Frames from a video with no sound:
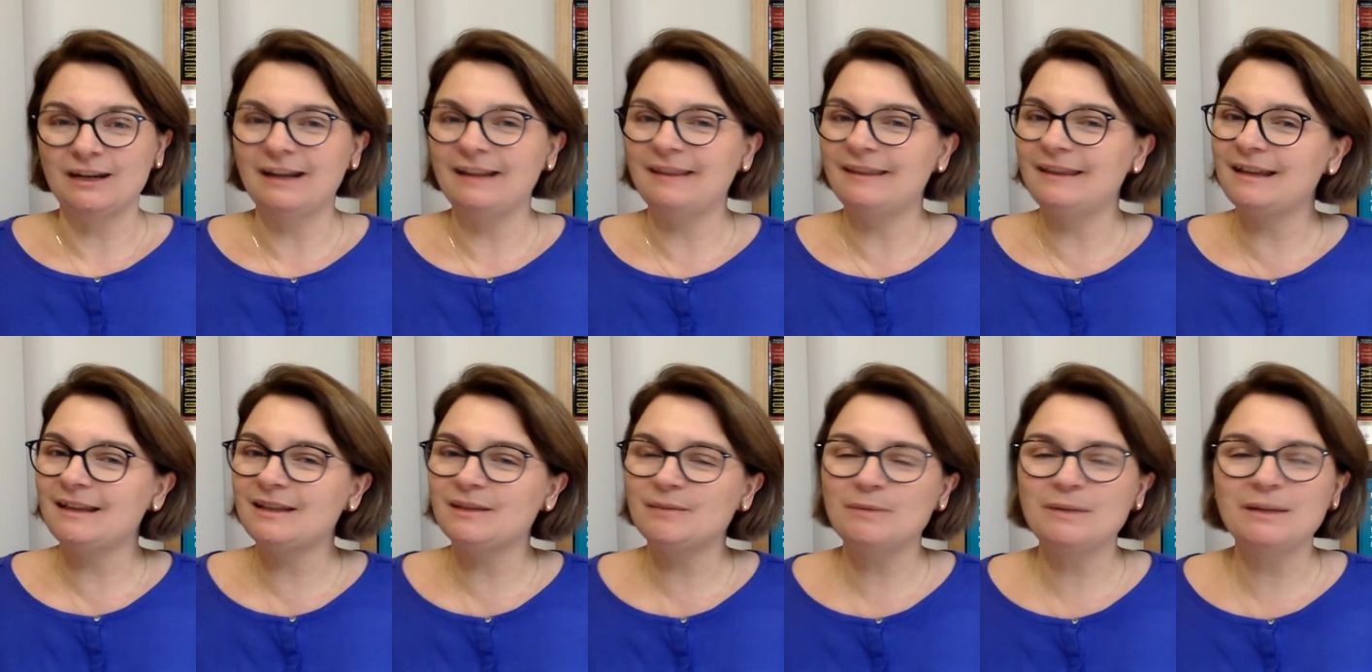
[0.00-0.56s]
And
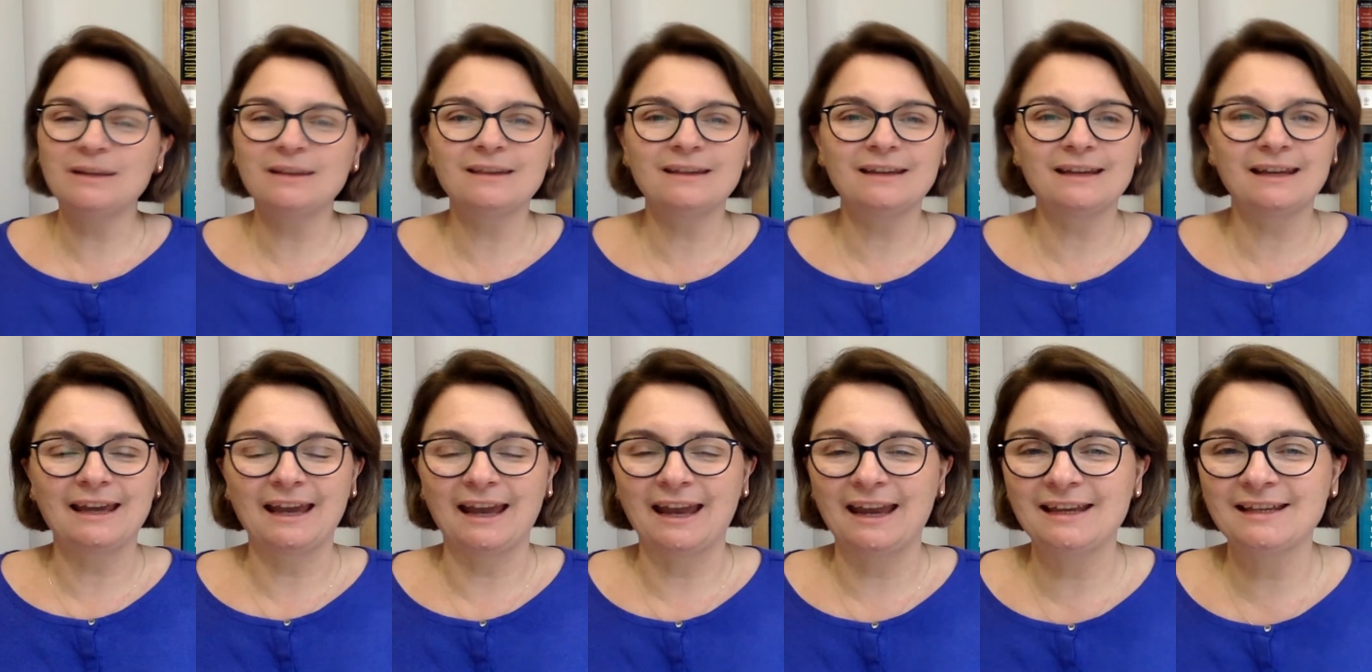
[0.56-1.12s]
that's been the
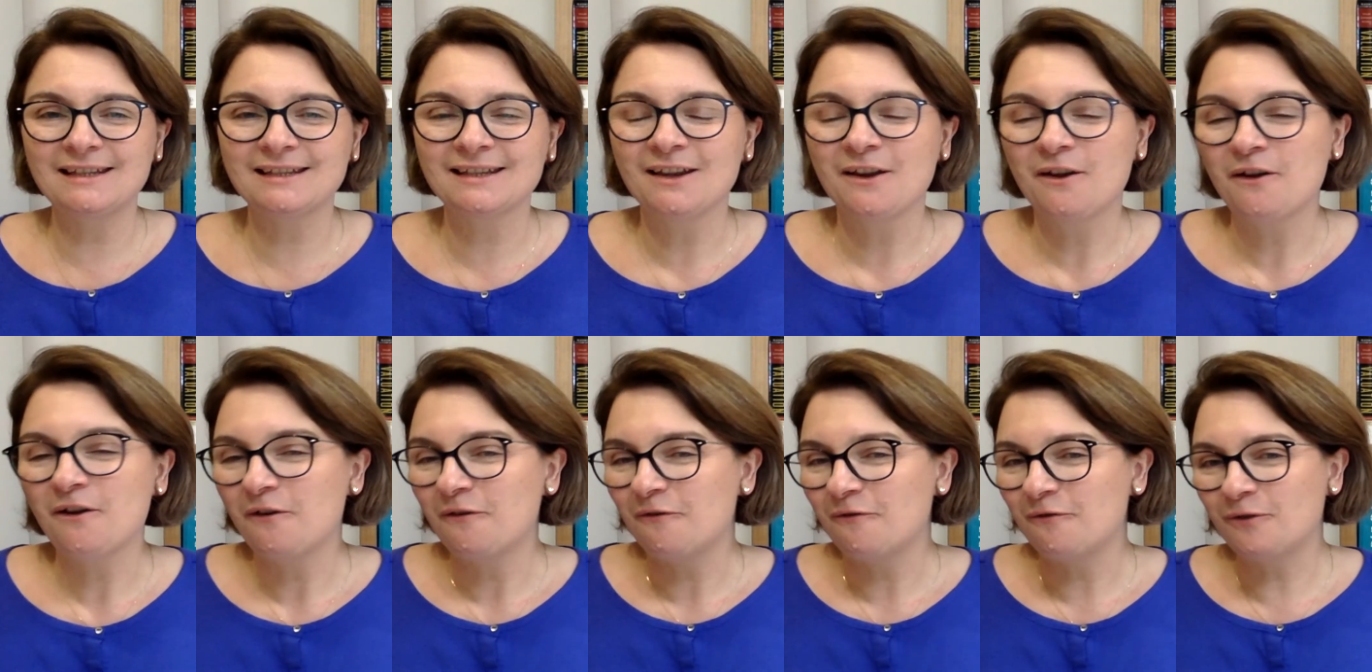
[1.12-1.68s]
case
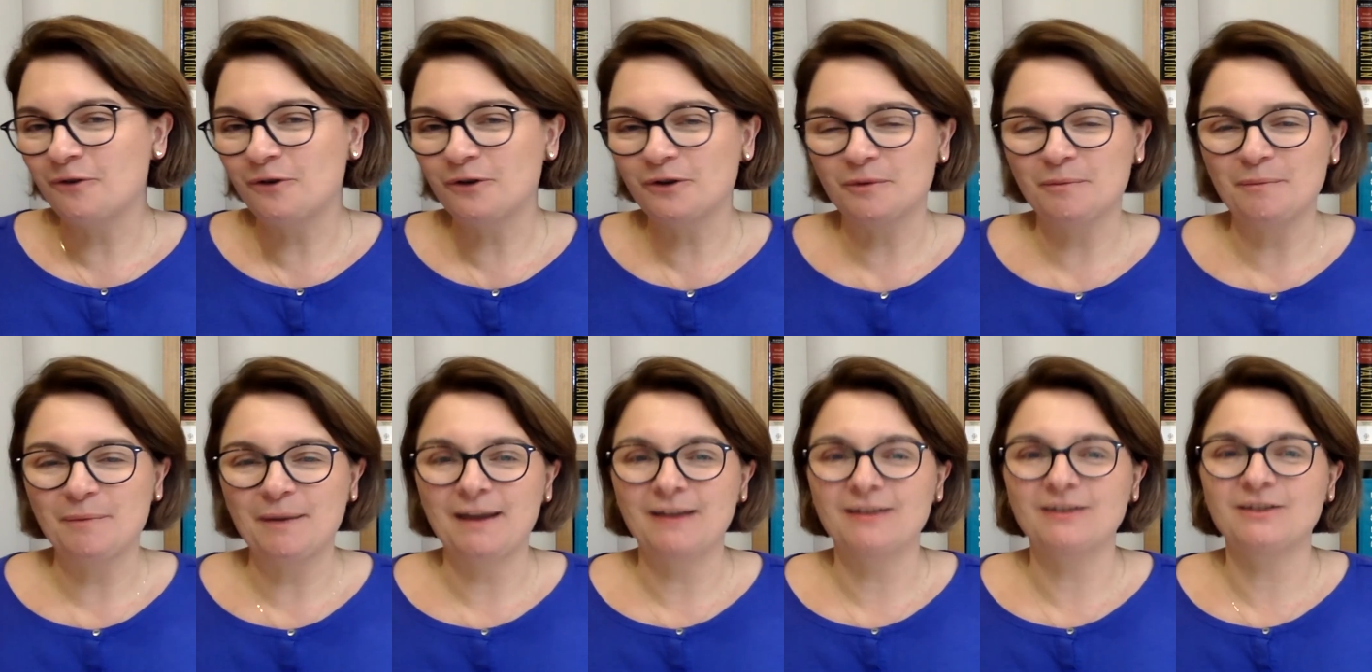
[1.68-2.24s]
for
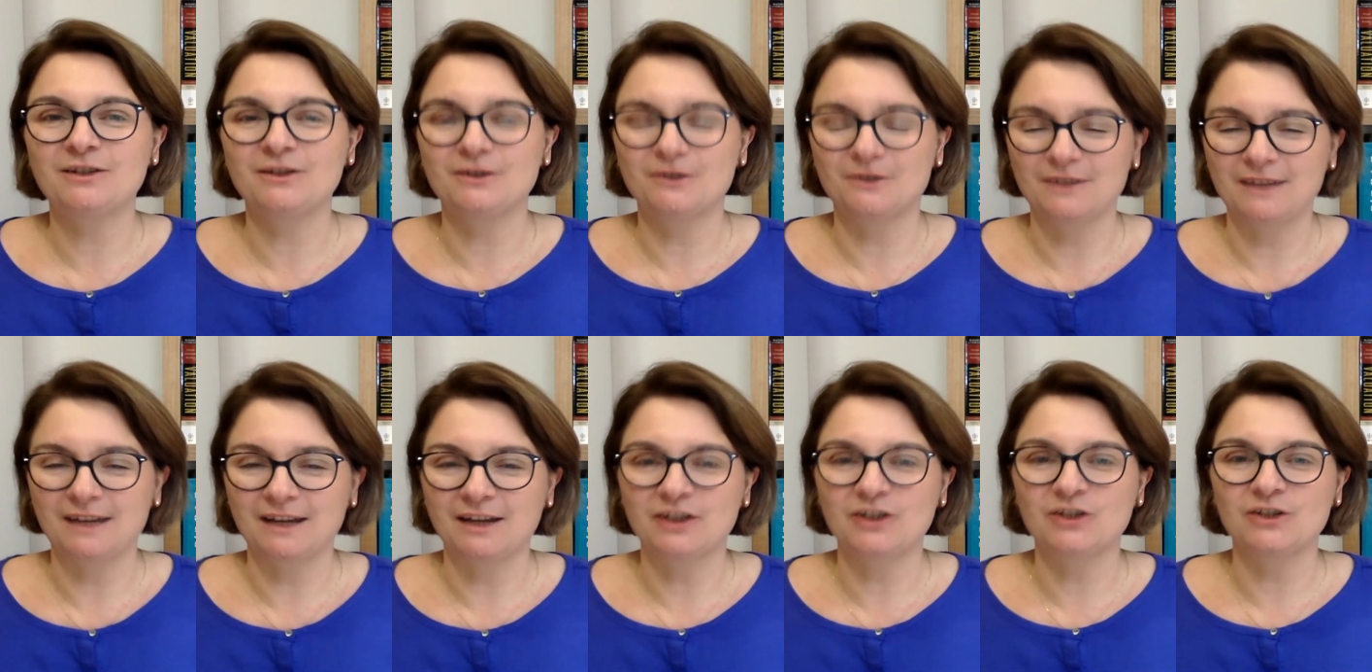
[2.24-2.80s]
the past
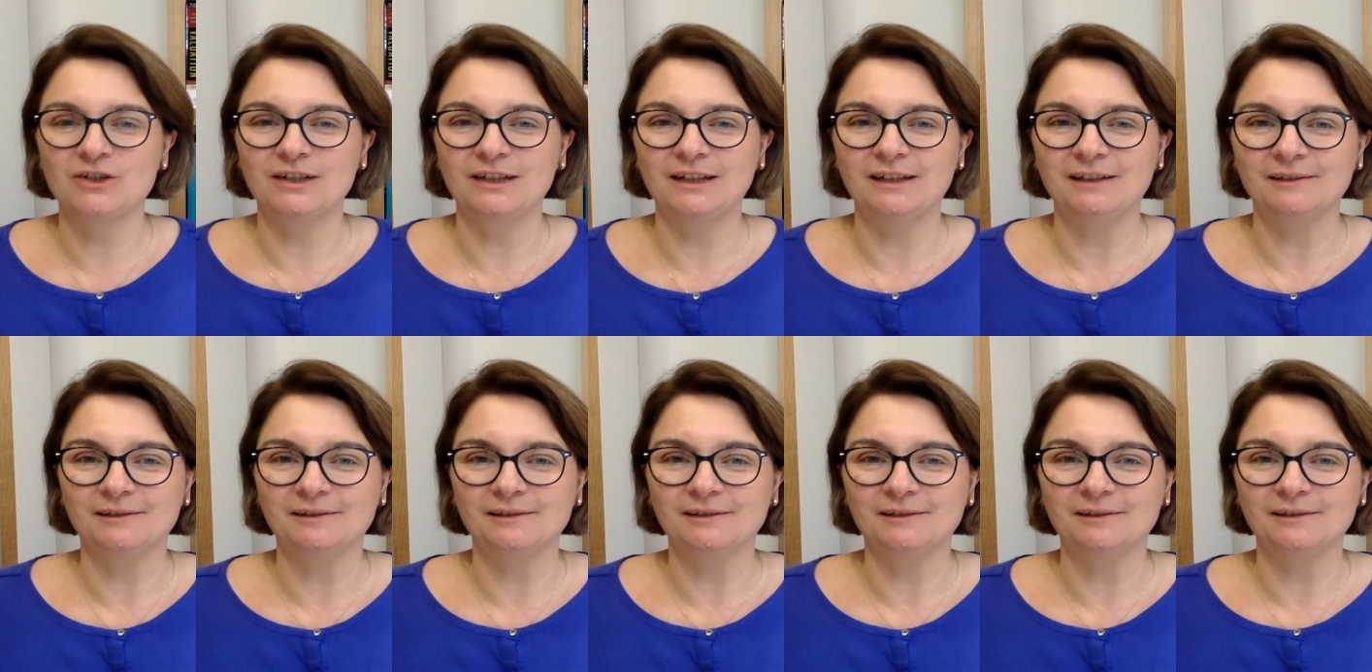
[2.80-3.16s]
years, actually.